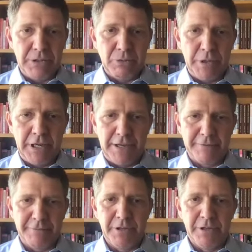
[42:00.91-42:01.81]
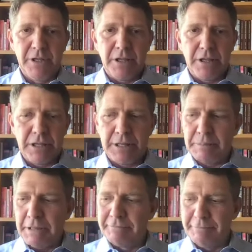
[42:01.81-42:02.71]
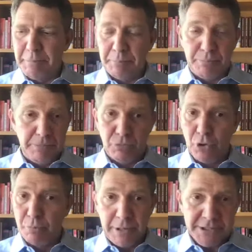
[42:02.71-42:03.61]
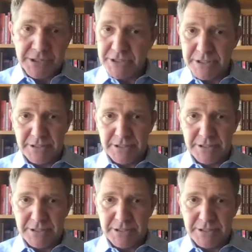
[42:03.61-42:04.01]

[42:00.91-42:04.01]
That we have um, a, a robust